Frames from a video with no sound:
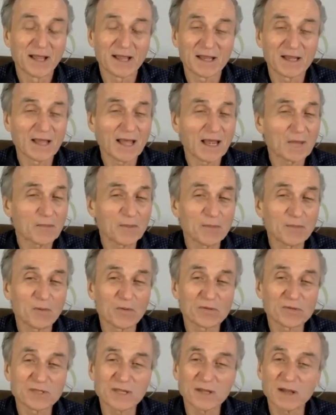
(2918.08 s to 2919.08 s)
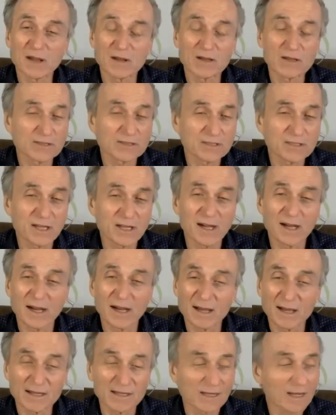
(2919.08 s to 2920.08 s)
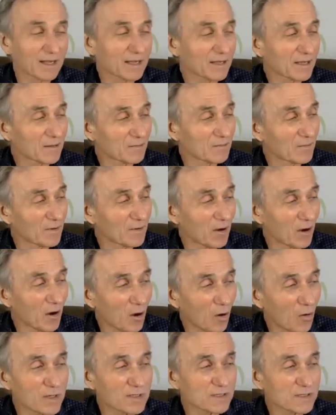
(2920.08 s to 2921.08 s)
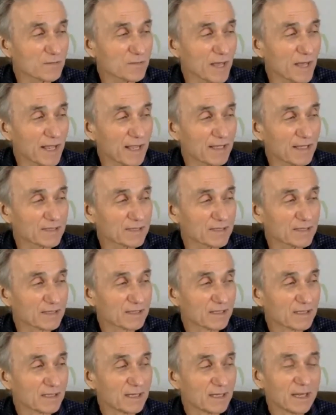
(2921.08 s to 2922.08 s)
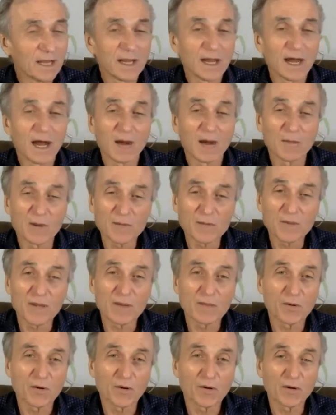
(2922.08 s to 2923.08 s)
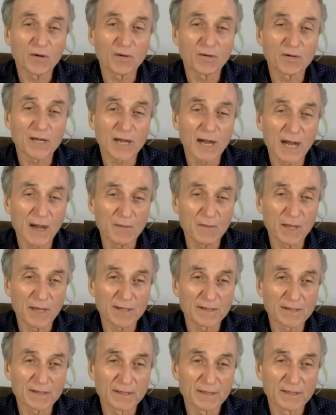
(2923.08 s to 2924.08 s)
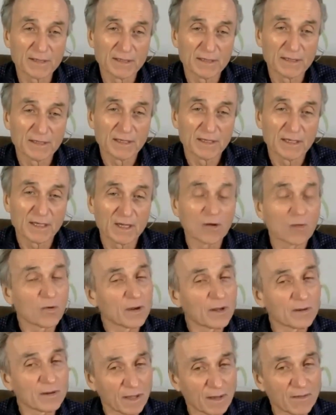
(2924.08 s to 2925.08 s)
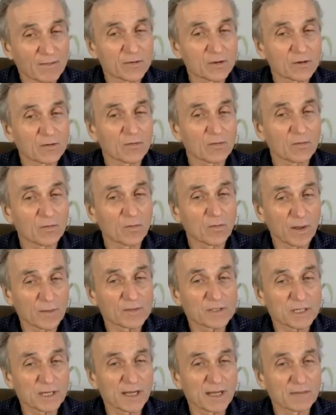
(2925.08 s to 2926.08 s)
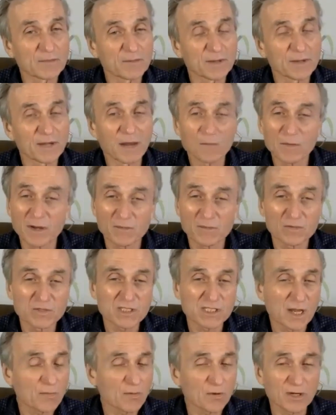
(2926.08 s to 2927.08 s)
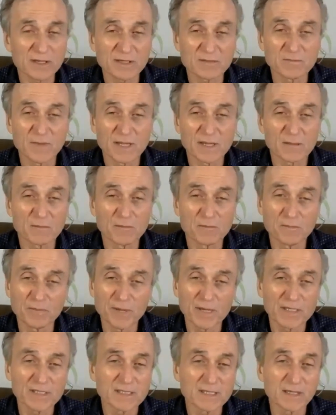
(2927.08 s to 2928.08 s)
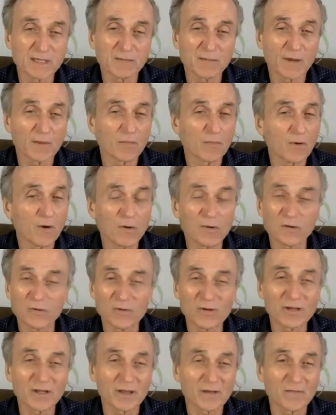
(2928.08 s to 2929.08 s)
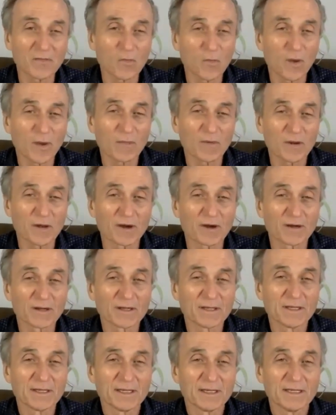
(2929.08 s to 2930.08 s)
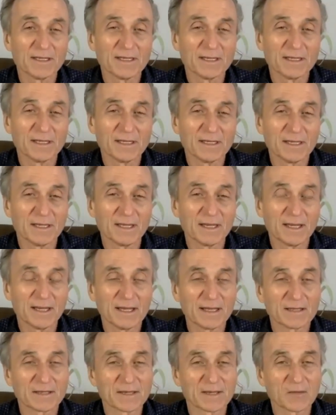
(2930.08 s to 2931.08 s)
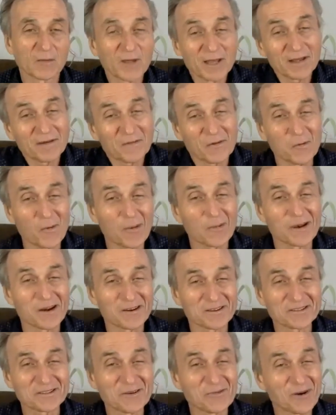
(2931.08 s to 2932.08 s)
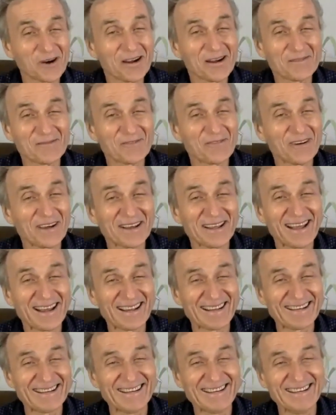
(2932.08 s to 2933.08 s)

a lot of people, uh, you, I, I, am always amazed how many people comment. You know, we love your website, but how many separately make a big deal about, boy, do we love the webinar? And uh, we love the webinar too. We're having fun at it.